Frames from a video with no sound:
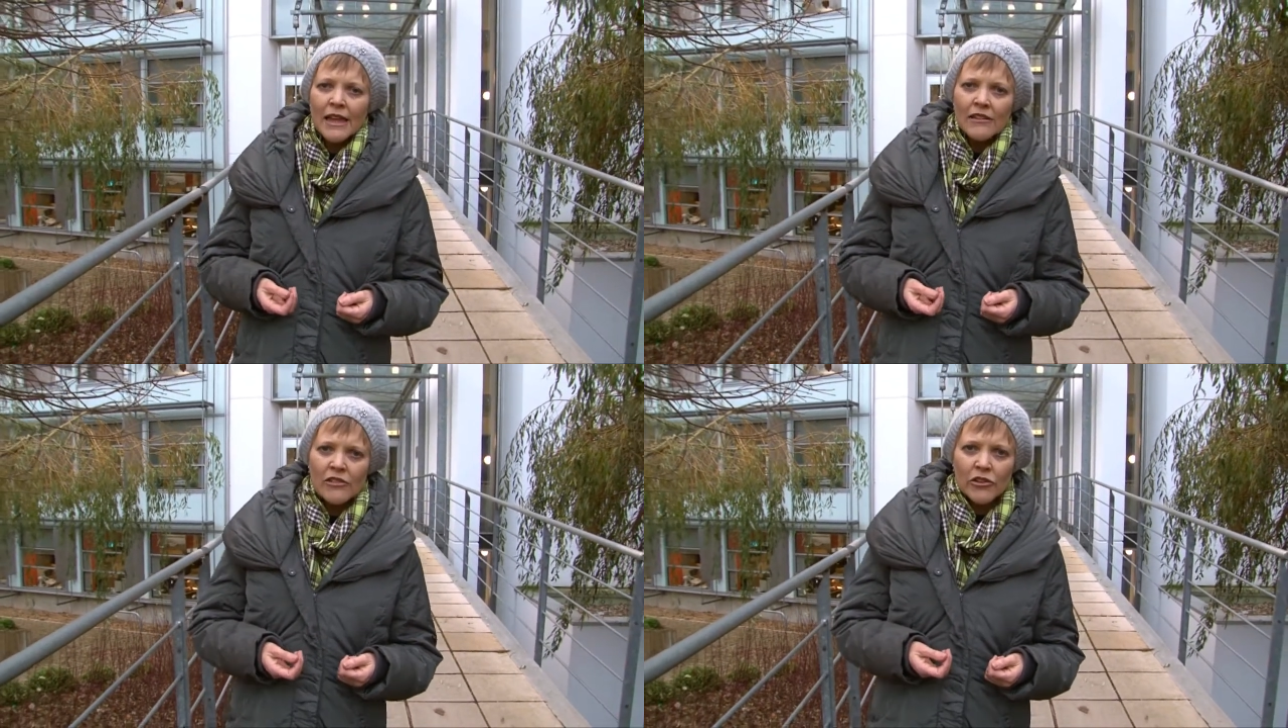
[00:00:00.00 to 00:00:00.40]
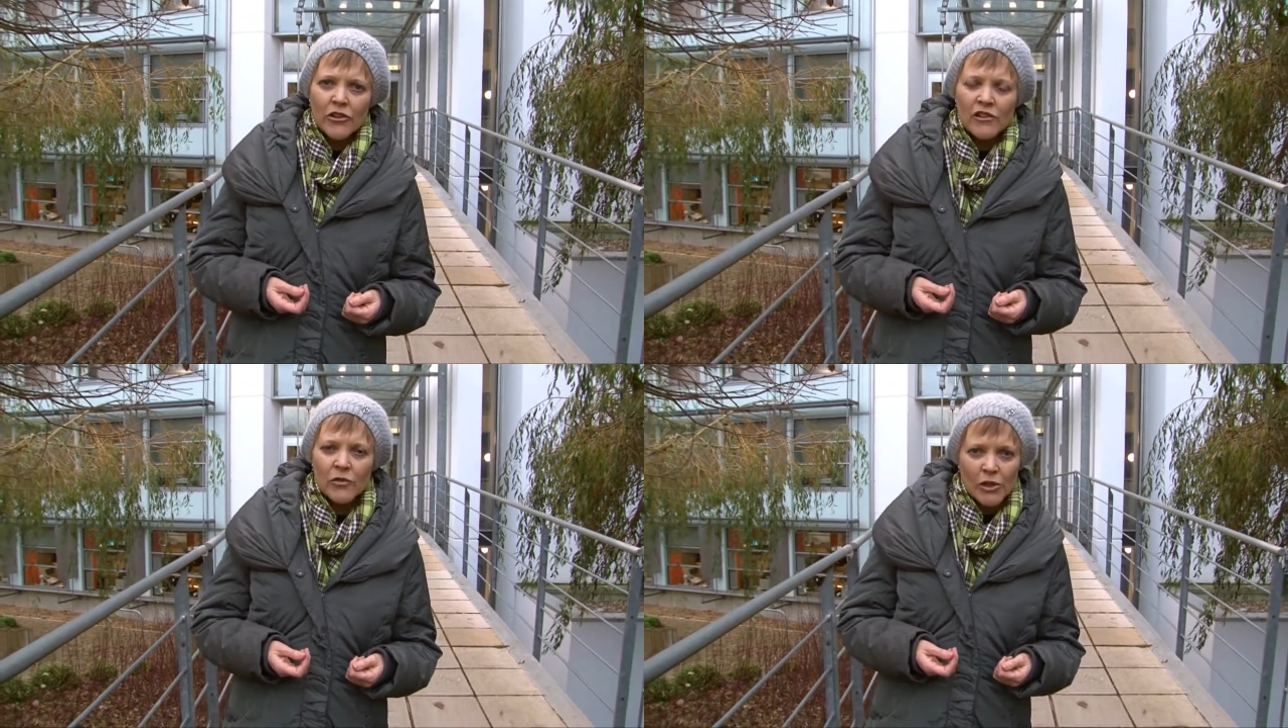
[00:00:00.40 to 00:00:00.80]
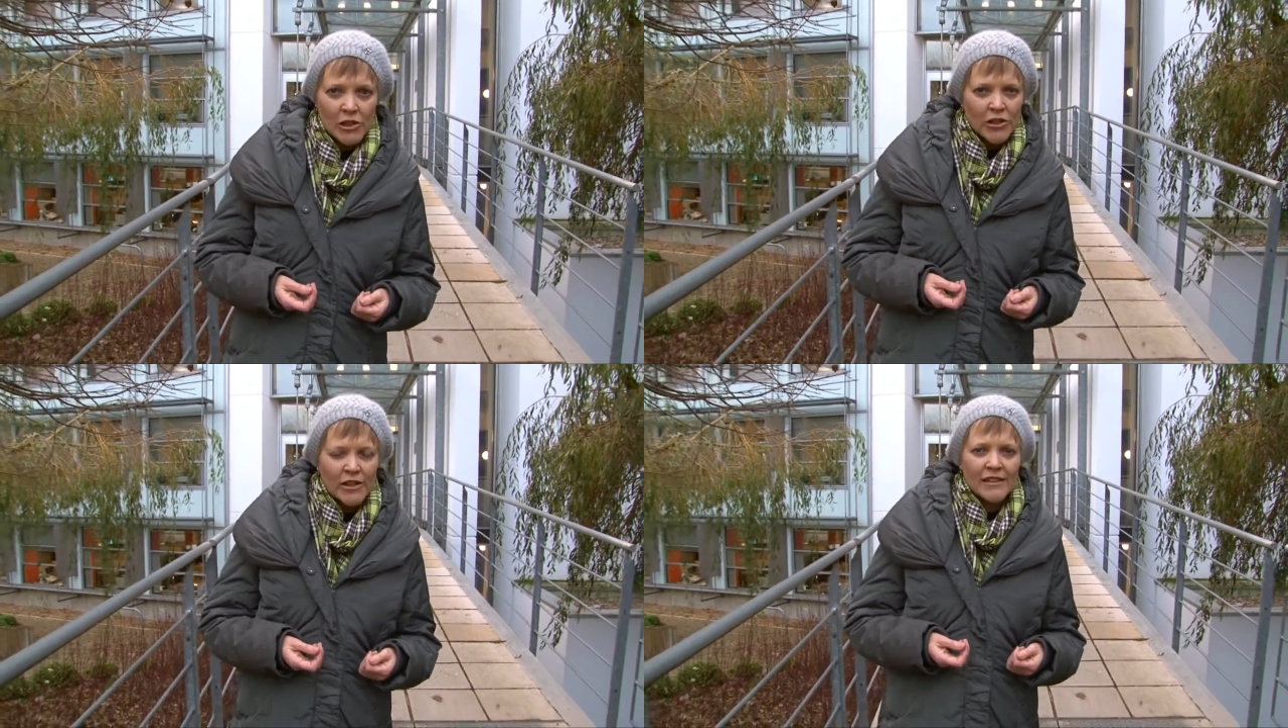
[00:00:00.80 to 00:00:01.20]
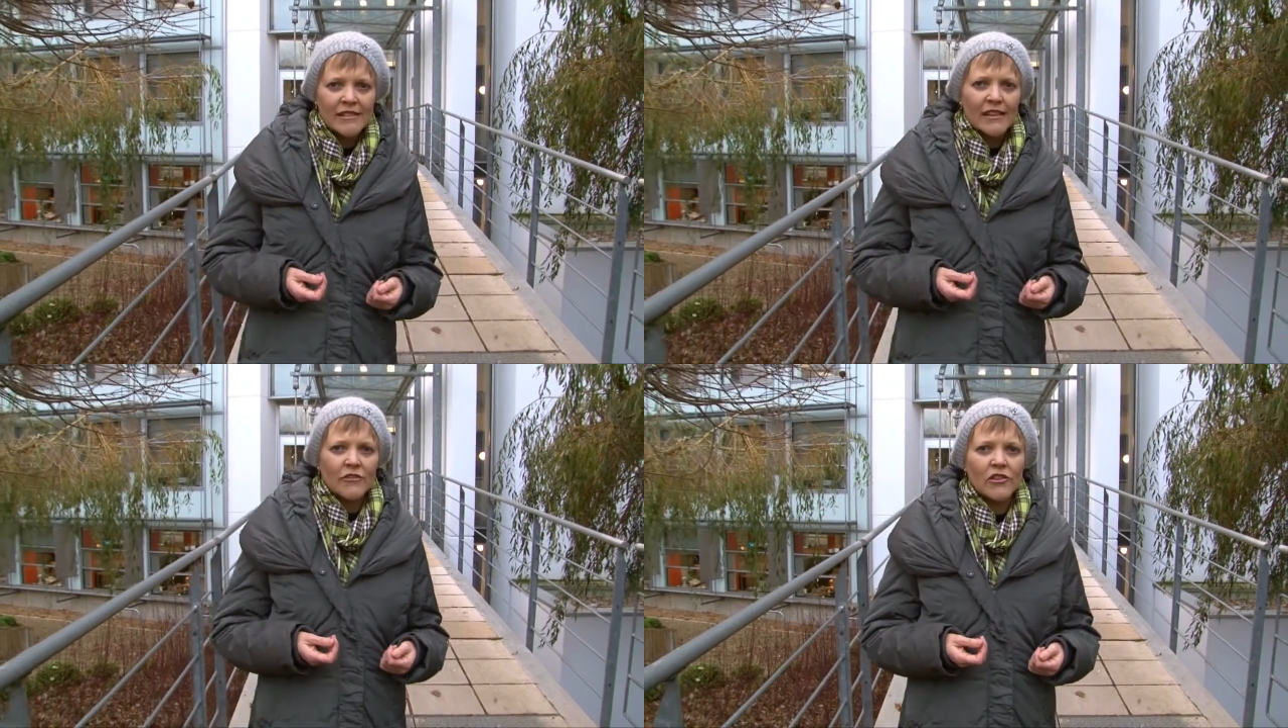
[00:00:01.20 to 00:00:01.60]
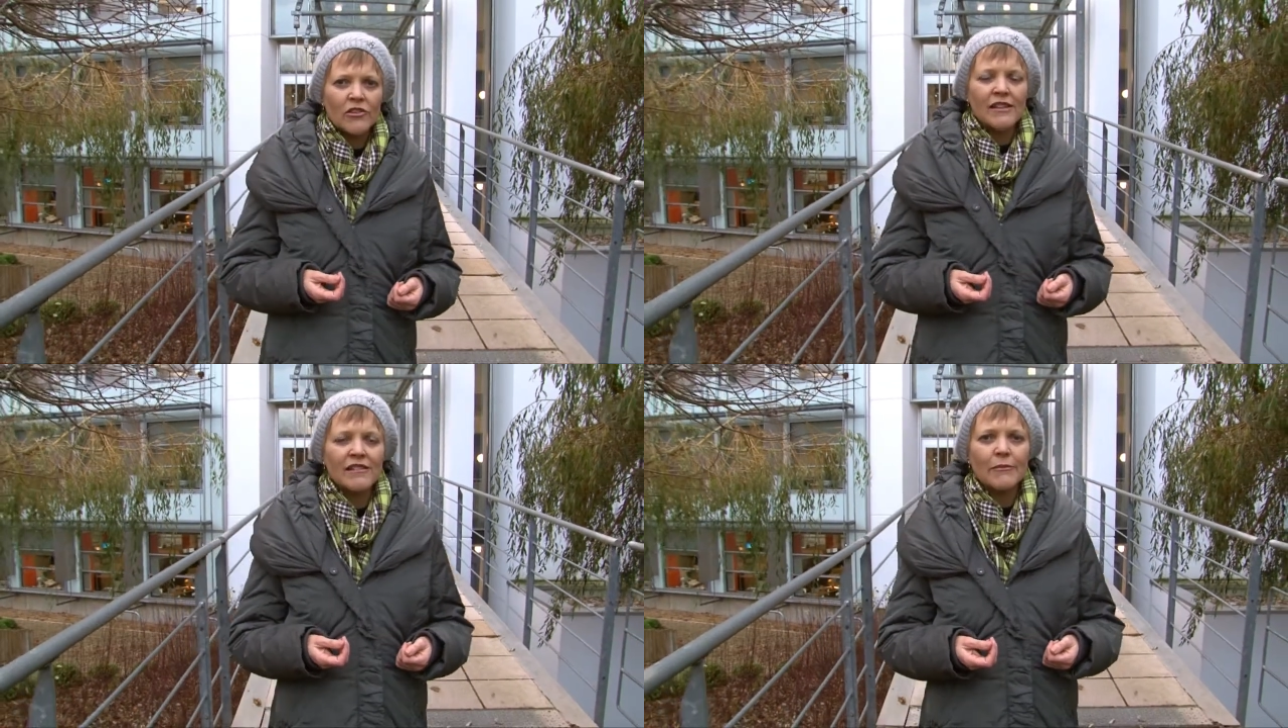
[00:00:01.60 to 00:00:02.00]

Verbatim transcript: Students will learn in a self-directed